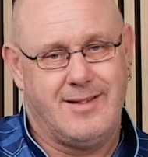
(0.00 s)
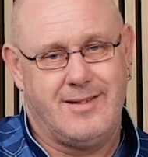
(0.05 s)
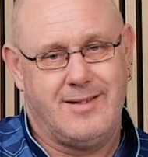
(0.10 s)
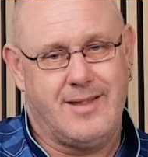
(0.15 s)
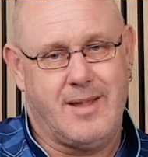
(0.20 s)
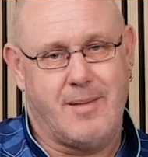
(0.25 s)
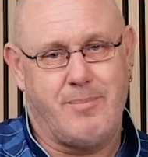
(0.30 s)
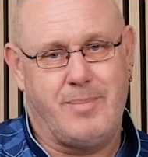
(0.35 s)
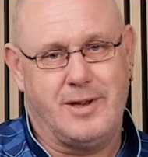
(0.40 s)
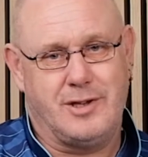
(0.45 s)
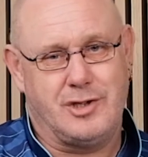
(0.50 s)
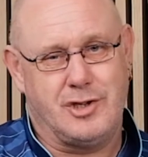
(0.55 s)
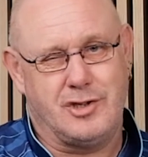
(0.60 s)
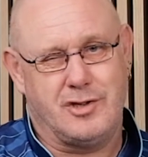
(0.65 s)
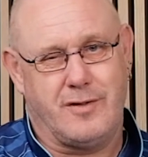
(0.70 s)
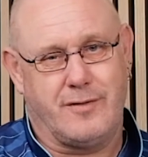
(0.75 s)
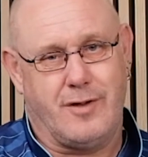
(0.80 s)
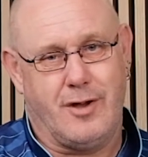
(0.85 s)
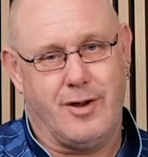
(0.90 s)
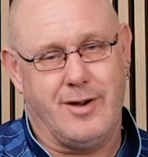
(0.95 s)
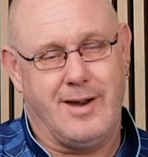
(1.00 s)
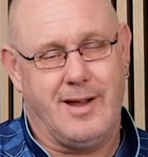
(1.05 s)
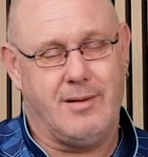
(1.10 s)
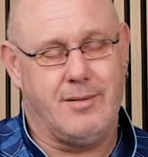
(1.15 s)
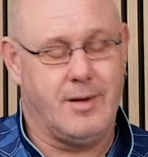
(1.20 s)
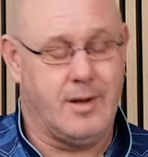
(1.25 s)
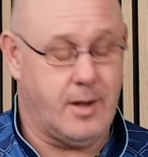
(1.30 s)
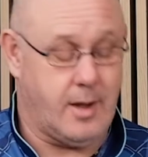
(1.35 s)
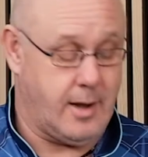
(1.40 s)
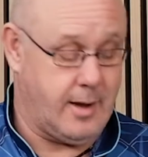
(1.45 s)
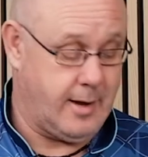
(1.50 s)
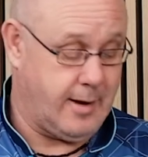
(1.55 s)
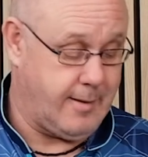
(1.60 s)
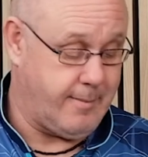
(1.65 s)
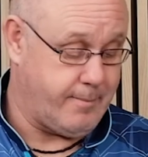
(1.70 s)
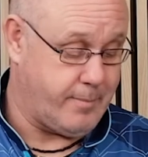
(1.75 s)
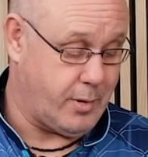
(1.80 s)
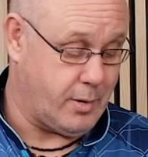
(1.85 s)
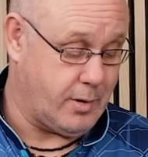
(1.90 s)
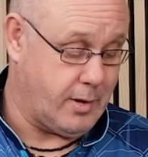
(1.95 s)
and pictures have gone now.
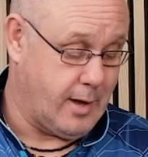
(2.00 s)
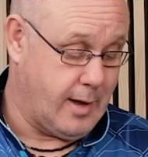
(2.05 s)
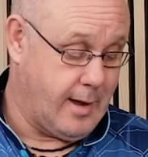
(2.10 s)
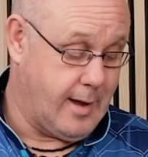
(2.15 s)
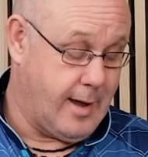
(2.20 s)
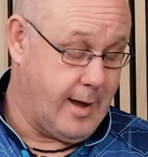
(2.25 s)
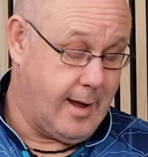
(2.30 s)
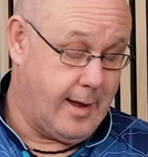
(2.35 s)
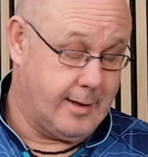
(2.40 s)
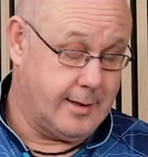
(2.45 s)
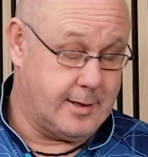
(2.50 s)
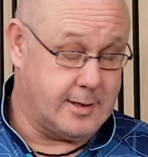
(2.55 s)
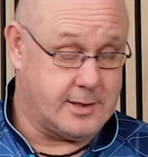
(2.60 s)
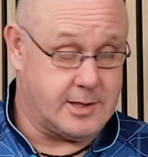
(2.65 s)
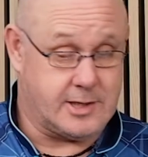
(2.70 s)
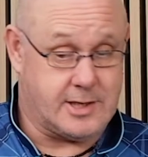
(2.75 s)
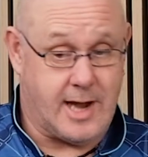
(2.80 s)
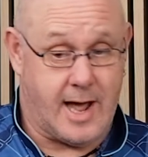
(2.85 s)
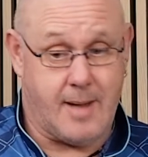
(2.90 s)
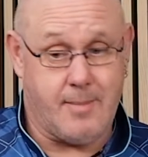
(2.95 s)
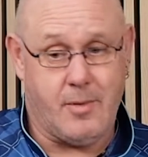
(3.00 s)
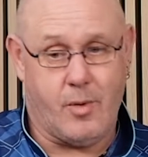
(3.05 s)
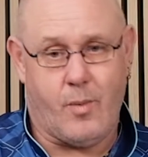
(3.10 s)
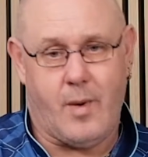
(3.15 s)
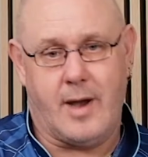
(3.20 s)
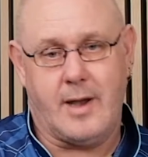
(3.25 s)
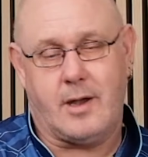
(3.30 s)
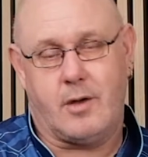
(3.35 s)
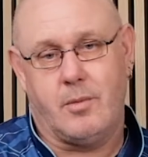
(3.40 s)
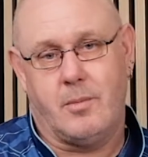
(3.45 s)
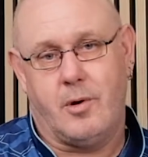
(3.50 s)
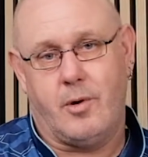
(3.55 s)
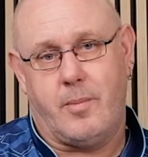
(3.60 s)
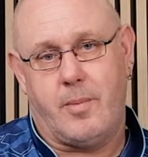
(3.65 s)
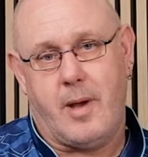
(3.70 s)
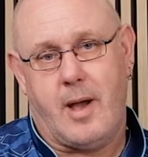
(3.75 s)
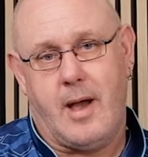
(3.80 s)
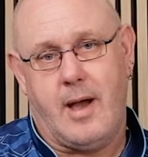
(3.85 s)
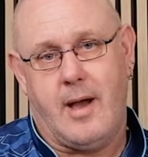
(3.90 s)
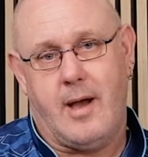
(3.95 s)
But this Diamond White come up,
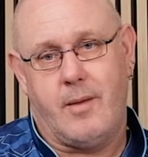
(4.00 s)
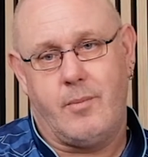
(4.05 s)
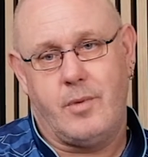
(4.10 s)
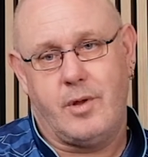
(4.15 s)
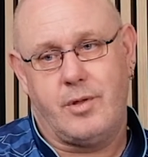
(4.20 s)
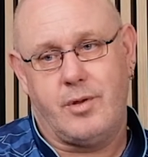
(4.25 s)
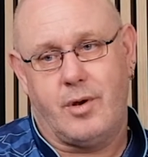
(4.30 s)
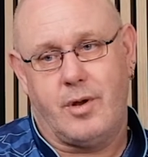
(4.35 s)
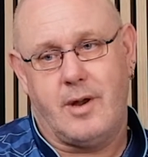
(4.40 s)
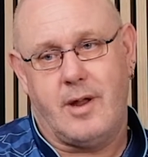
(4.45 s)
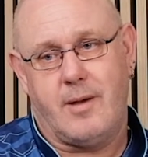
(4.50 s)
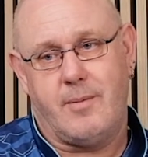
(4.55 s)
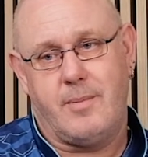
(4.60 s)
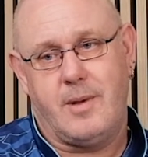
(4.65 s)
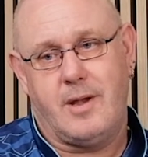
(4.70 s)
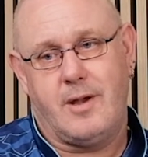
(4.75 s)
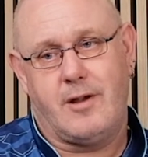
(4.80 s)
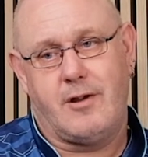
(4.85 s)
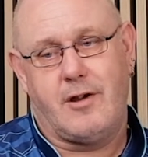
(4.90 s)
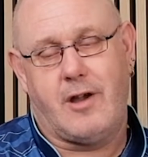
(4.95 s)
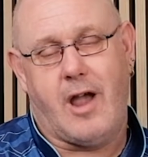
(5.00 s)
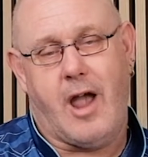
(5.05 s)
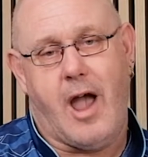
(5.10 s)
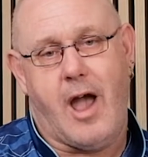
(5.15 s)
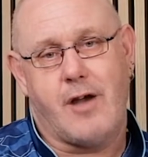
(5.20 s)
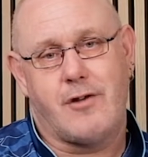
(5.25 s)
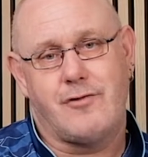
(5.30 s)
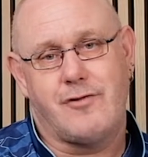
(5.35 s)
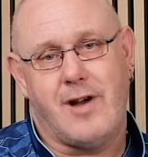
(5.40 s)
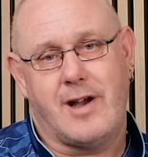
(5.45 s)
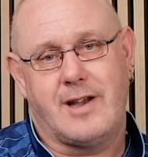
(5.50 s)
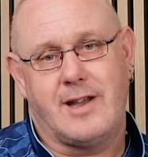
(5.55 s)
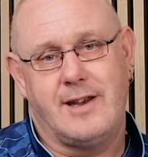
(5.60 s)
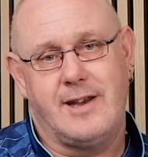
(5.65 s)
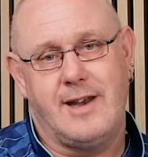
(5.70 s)
and we thought that'd be a cracking